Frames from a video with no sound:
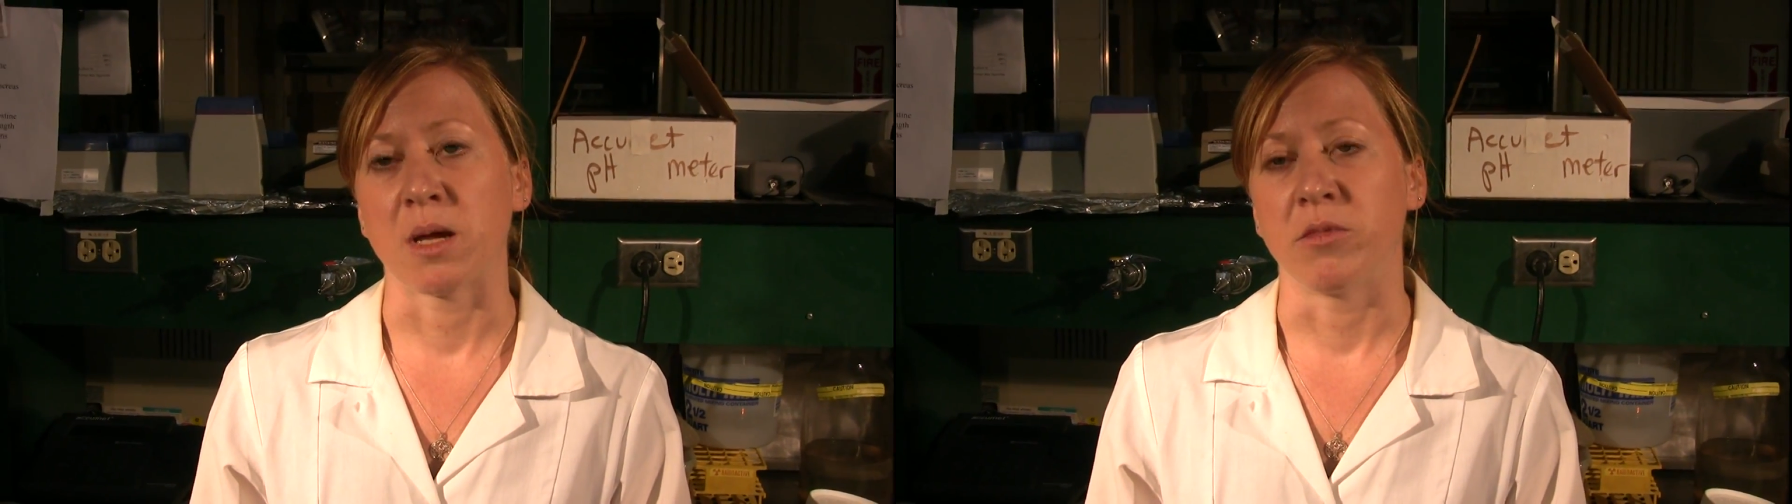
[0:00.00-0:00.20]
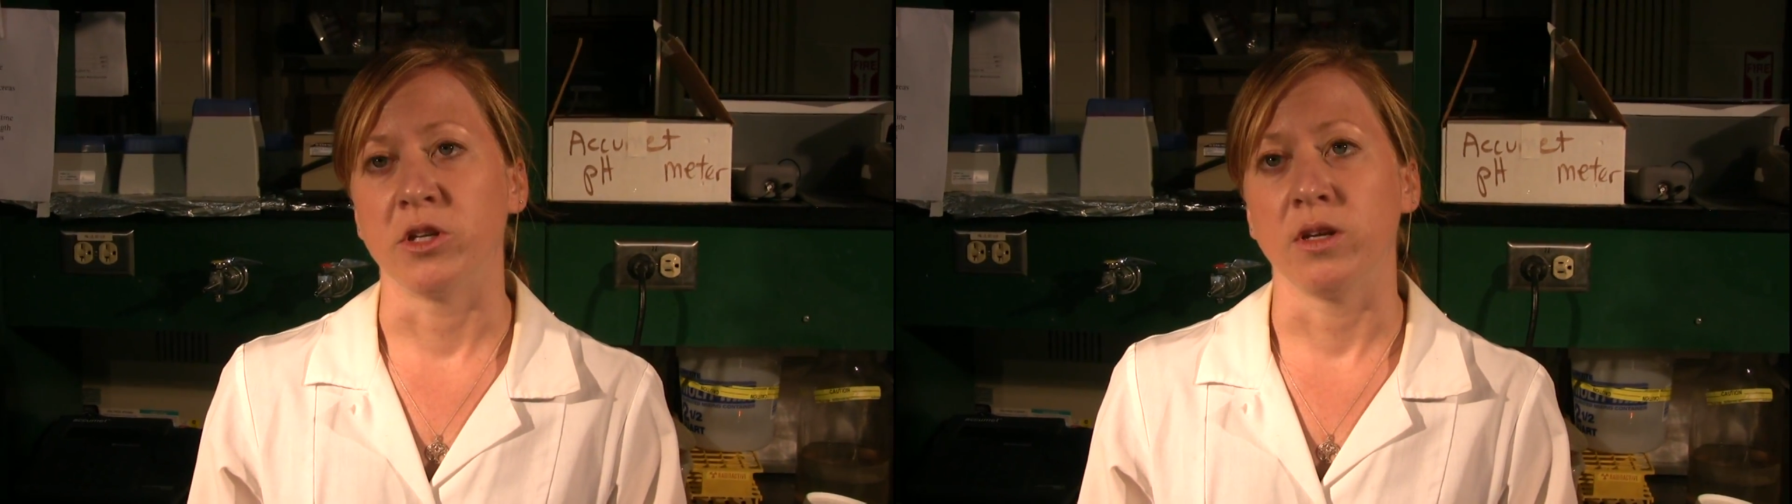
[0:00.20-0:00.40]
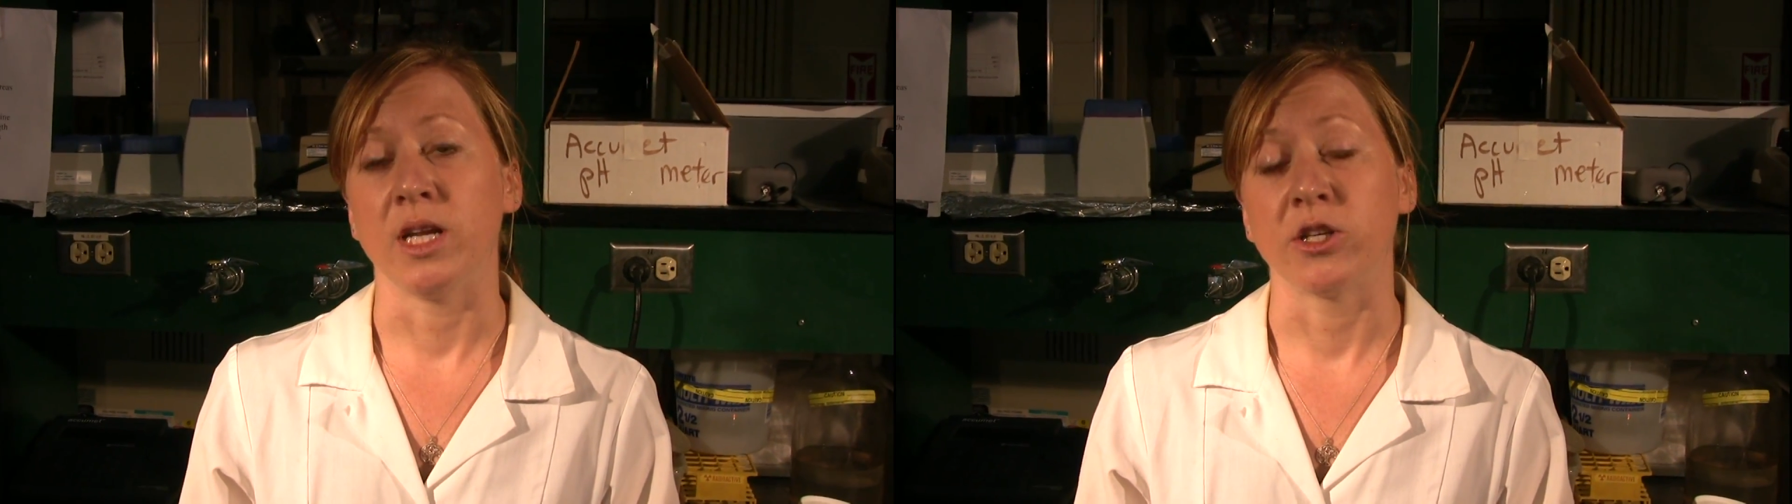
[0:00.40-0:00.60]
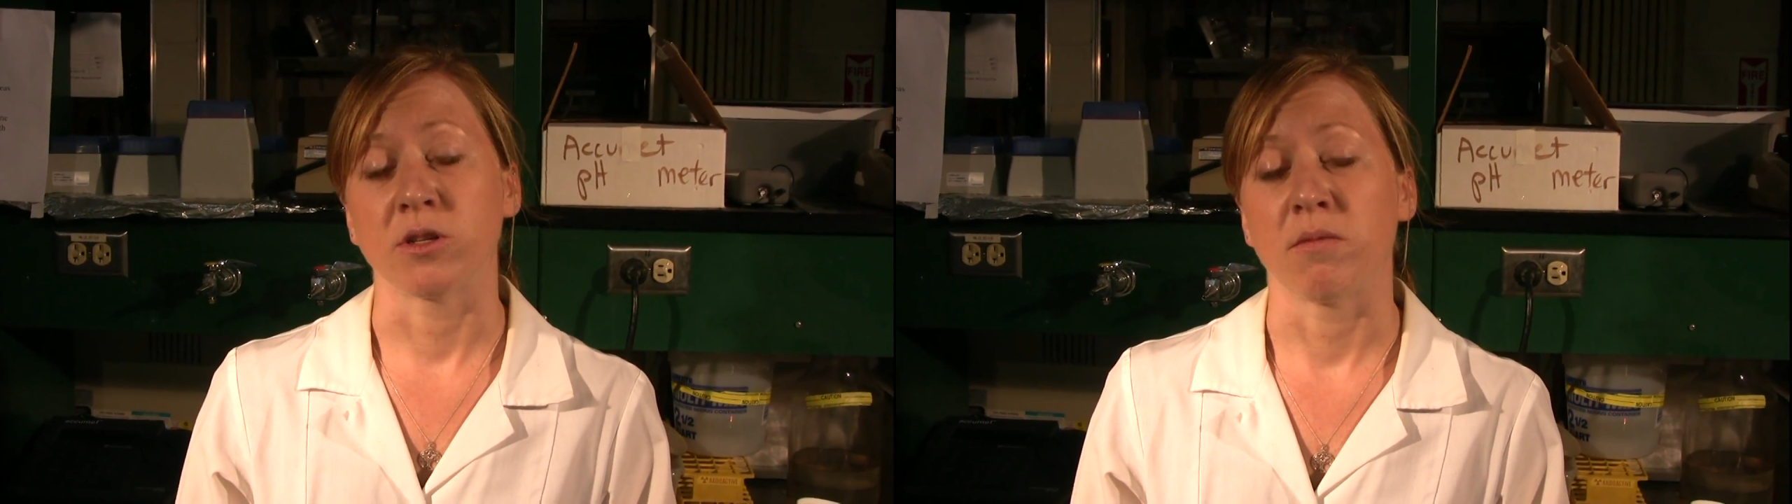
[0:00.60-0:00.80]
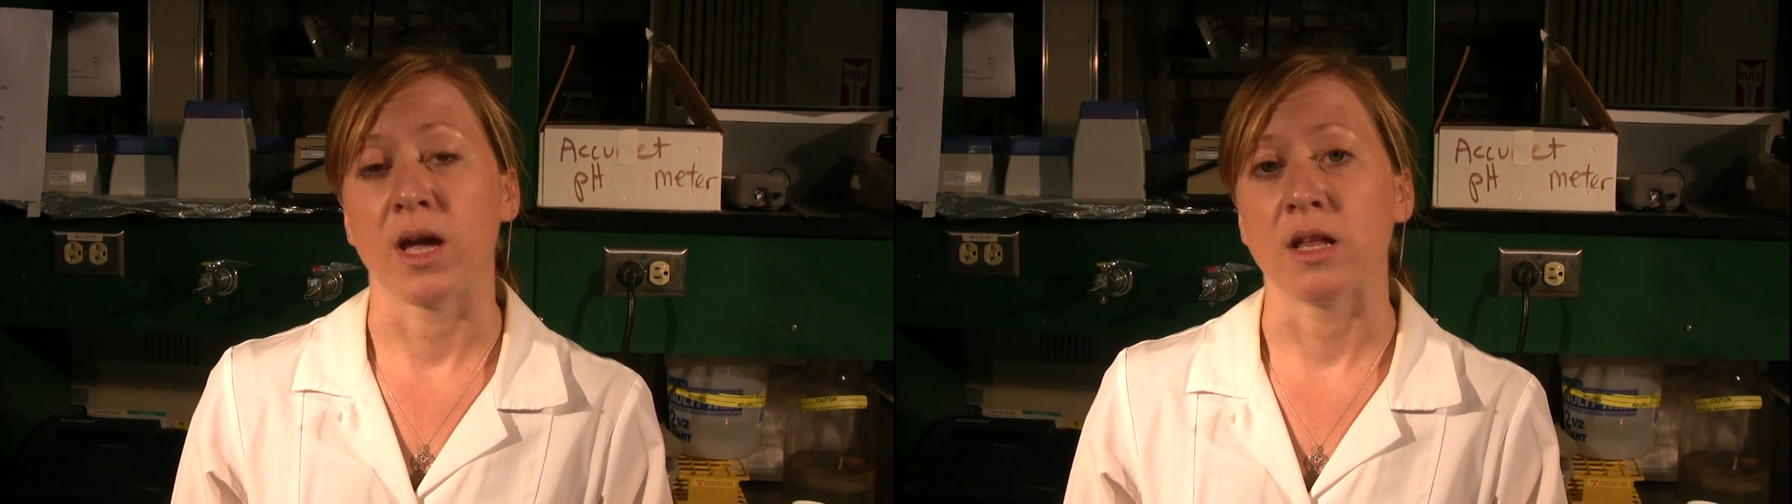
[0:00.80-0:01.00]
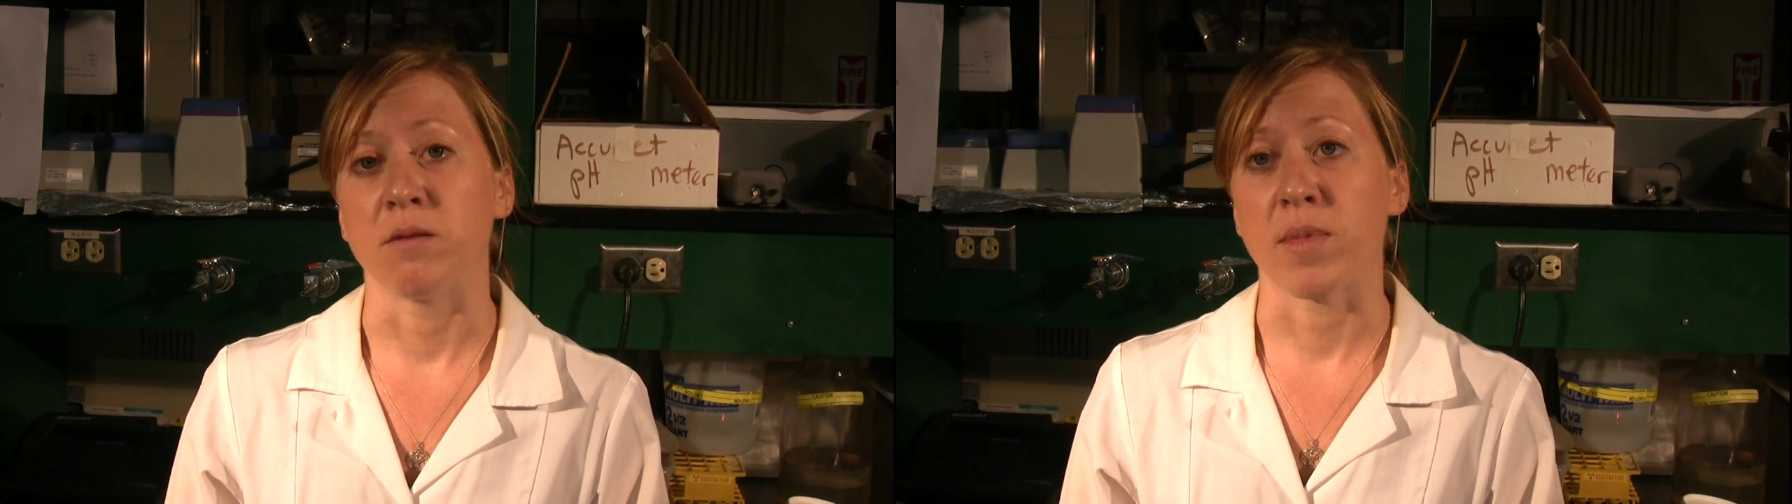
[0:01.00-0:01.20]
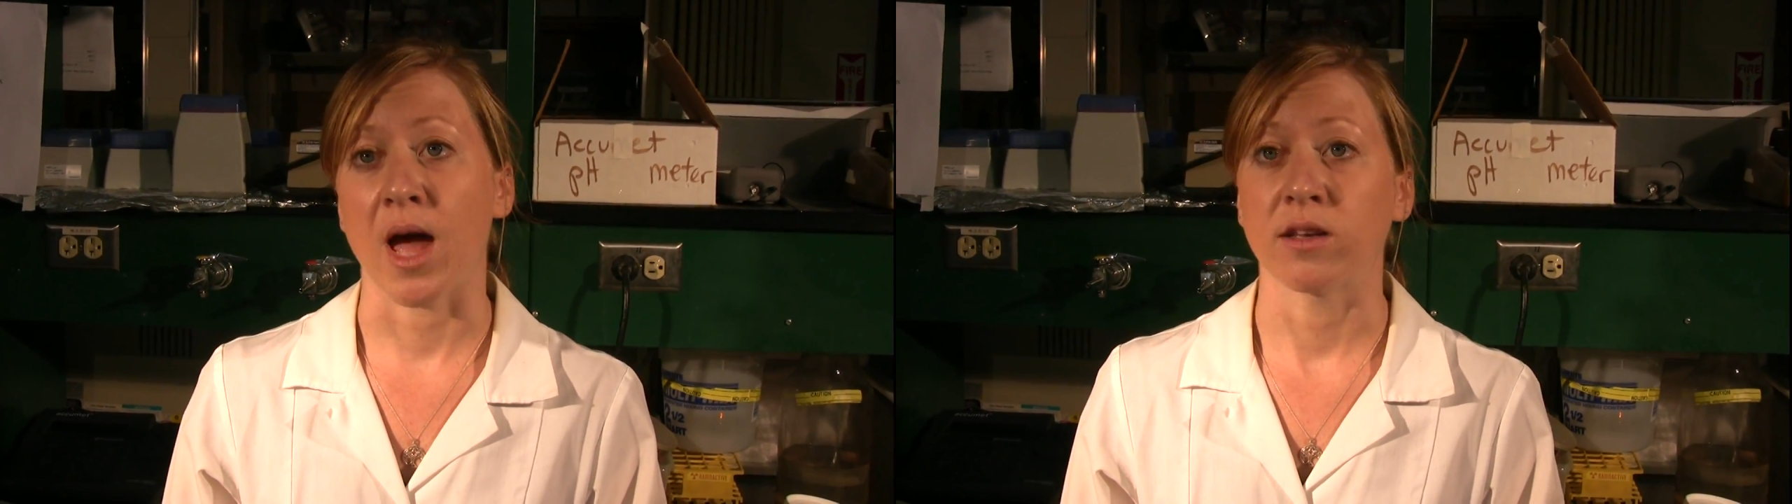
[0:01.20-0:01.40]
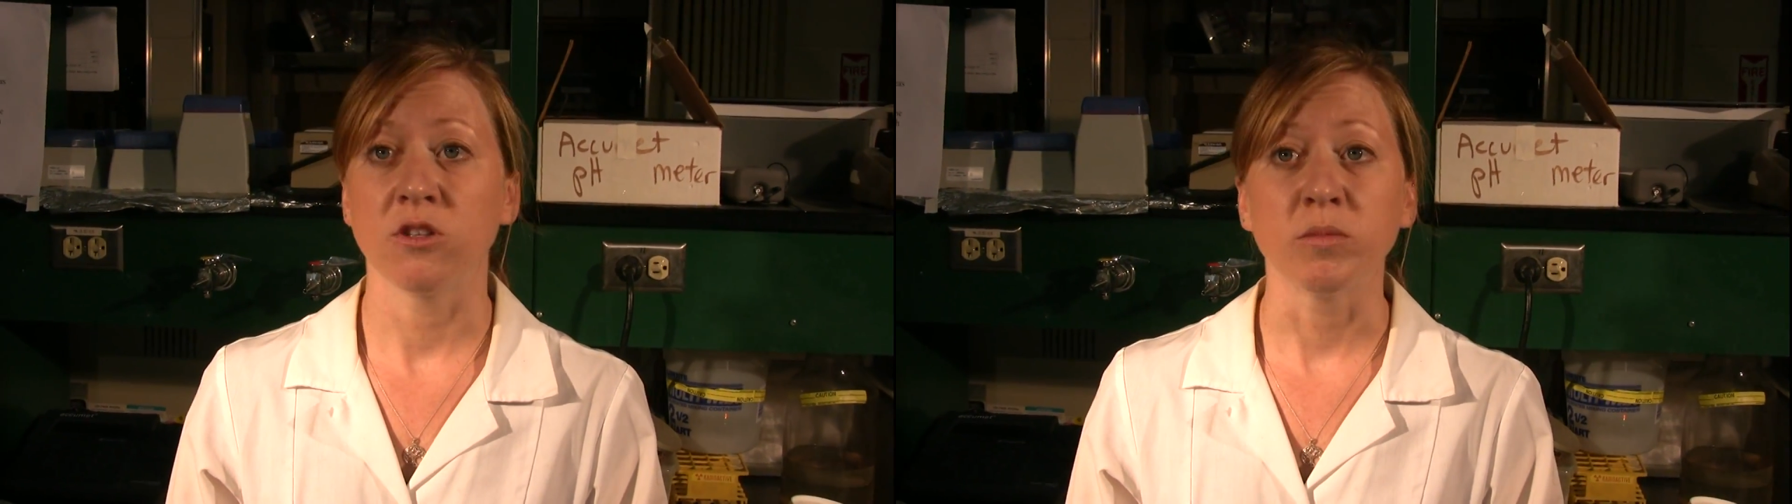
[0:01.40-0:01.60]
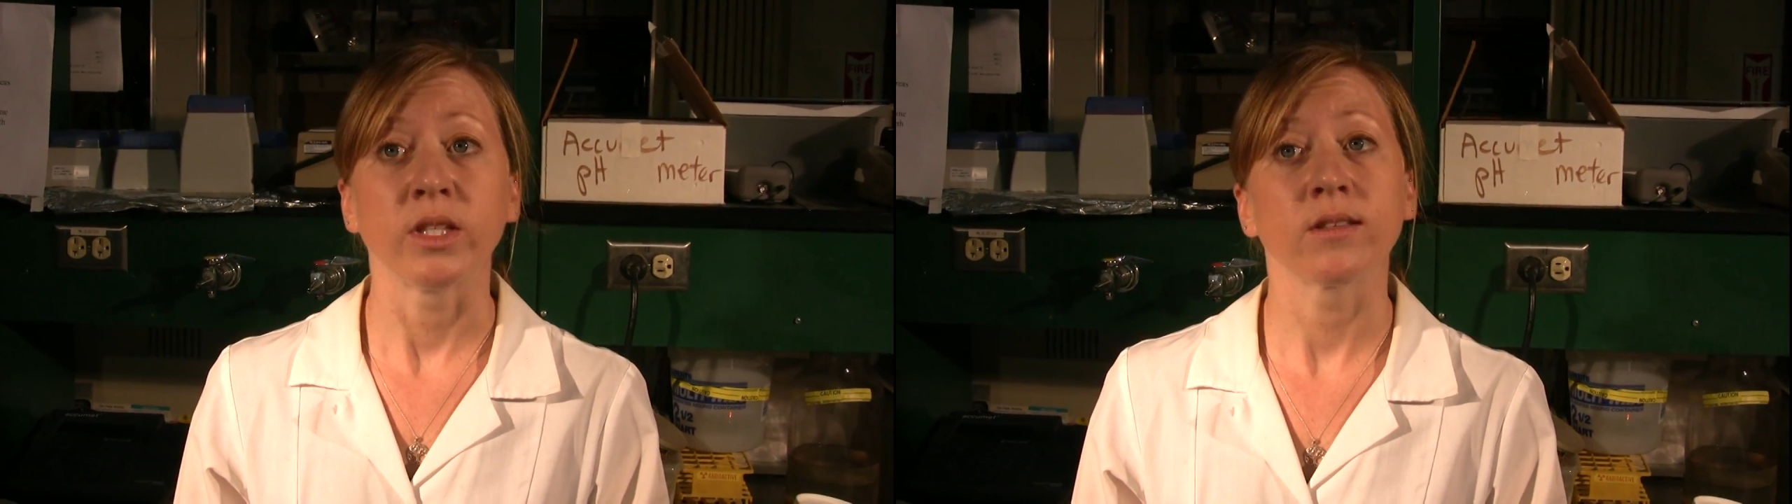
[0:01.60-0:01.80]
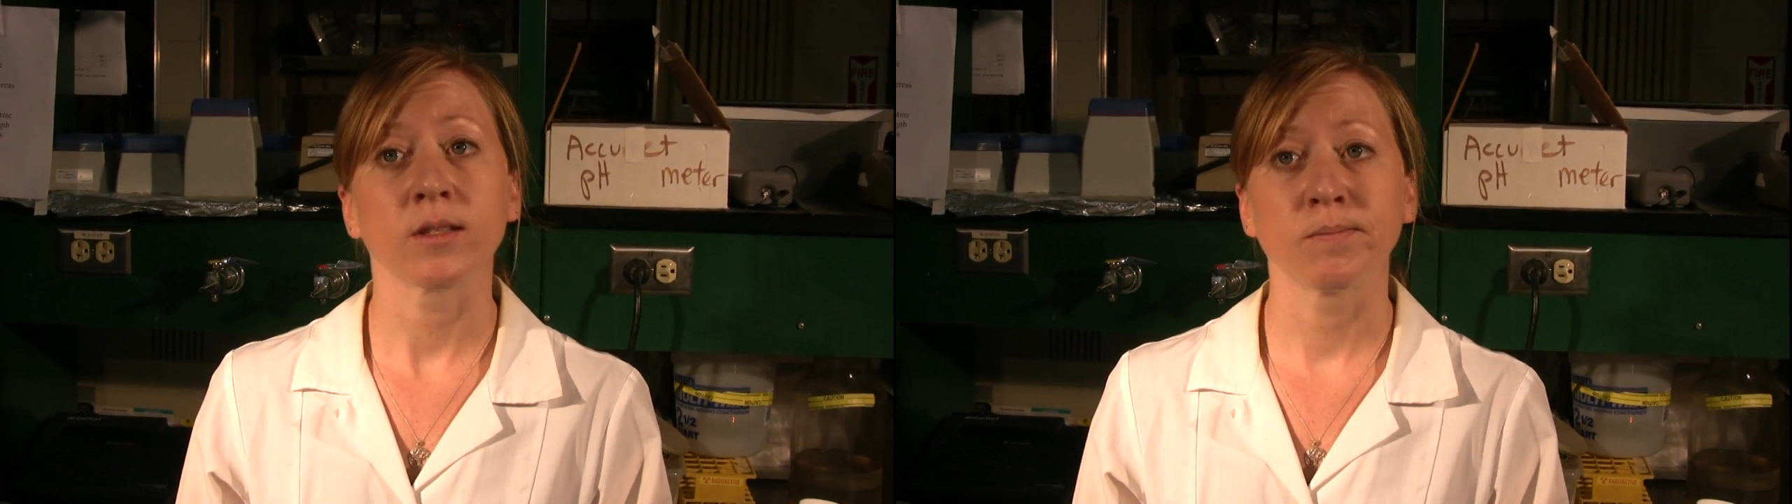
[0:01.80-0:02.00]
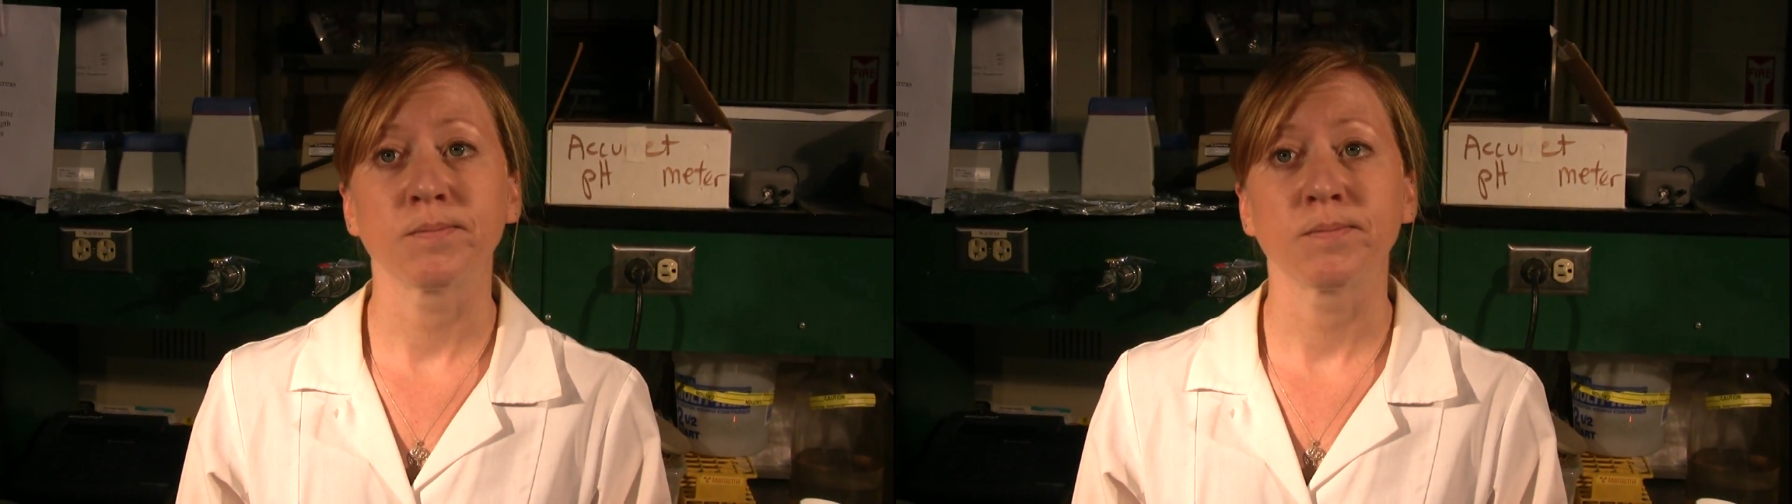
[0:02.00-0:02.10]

contamination might impact humans.